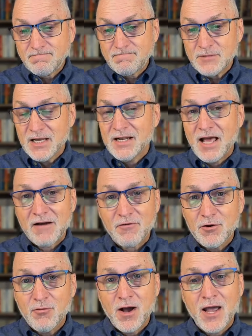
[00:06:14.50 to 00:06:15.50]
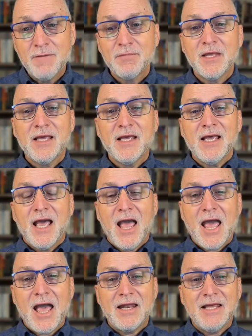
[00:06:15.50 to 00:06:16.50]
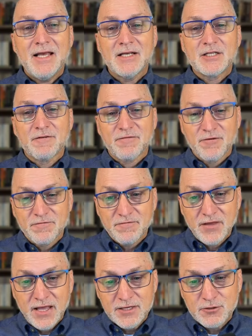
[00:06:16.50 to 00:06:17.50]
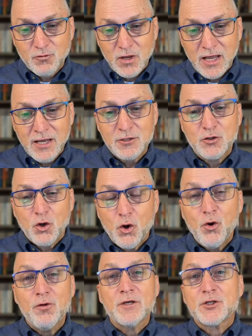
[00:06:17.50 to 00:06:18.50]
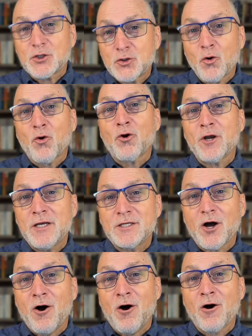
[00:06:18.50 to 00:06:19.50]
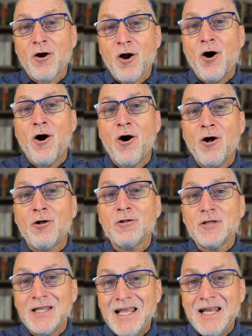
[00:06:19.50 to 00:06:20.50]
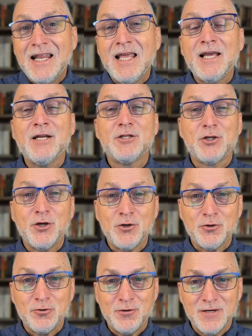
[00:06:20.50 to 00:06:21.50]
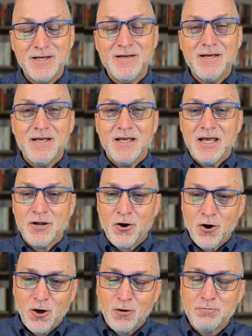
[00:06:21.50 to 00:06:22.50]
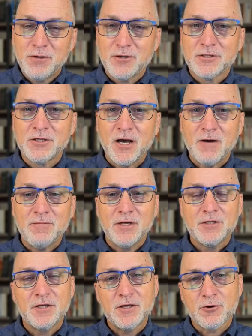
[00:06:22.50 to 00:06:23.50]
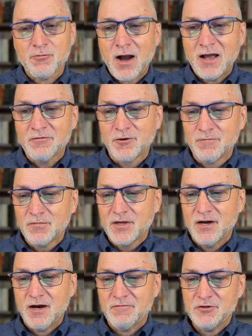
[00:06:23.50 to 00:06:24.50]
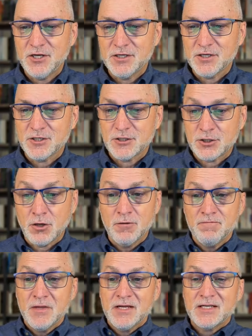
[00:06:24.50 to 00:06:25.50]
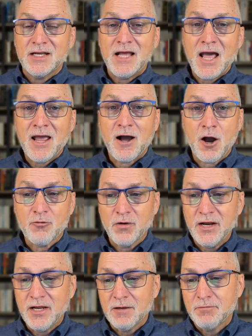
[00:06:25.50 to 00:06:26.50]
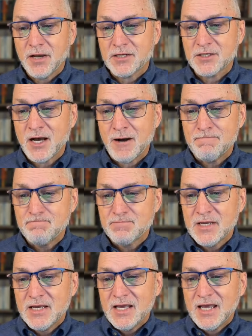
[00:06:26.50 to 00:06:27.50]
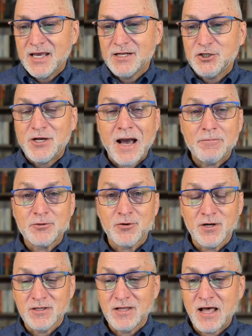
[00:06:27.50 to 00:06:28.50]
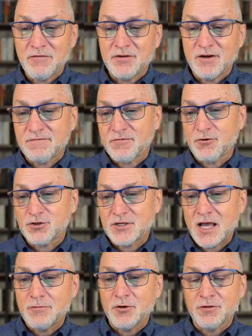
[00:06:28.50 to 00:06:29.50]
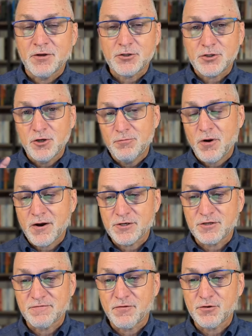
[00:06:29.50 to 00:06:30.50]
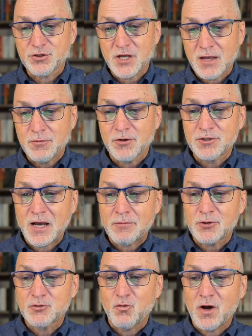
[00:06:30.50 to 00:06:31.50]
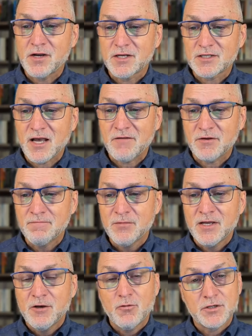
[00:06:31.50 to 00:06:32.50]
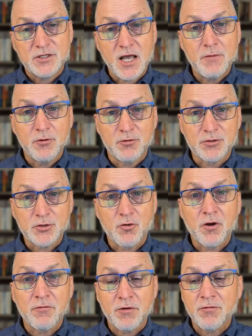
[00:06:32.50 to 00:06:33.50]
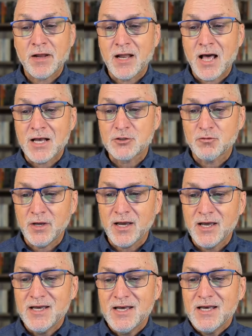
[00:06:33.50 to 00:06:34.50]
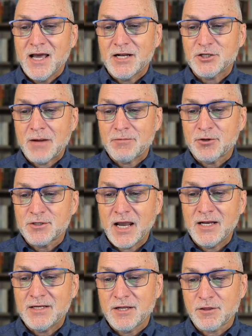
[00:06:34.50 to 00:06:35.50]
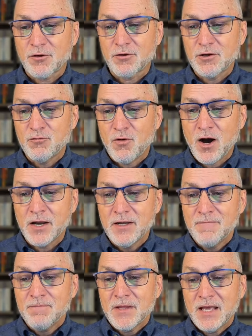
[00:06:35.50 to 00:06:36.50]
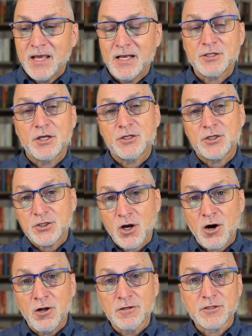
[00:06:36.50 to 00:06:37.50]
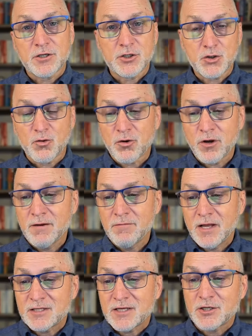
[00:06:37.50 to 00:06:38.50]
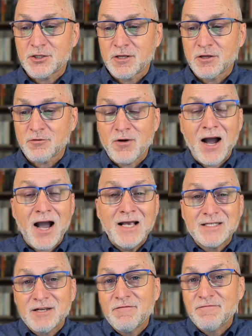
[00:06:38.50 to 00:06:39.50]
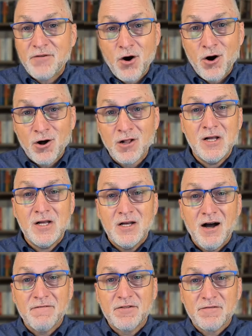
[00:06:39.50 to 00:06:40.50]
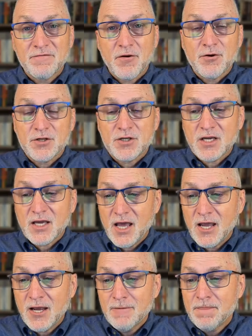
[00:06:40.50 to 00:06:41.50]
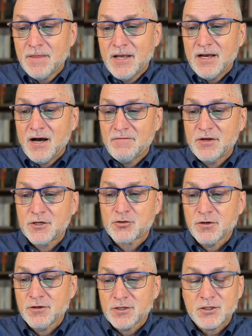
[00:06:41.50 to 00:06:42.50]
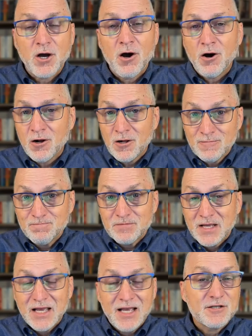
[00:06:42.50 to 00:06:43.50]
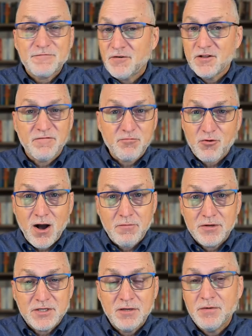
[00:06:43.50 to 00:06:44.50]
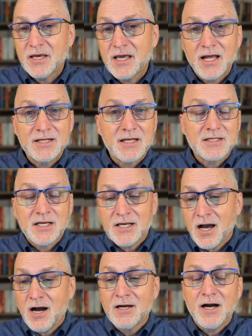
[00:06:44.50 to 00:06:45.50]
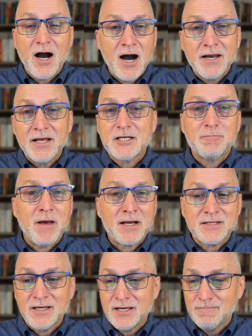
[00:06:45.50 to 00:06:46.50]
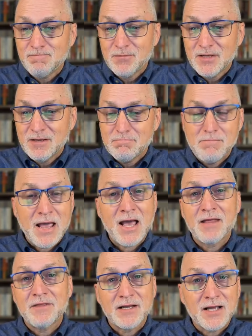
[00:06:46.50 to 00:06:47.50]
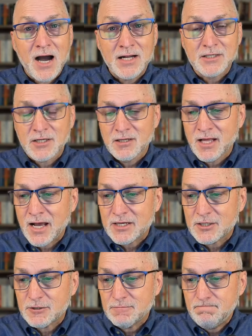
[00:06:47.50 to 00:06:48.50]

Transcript: in every way, and he is he is who the stories are all leading to. It all builds up to the arrival of Jesus. So today our reading picks up in chapter 11 of 1 Samuel. There's two parts to 1 Samuel. Chapters 1 to 7 was Samuel's story we read last week, and chapters 8 to 31 is Saul's story, and essentially the rise and fall of the first king of Israel. Saul is full of promise. He begins as a young, unexpecting man that God selects,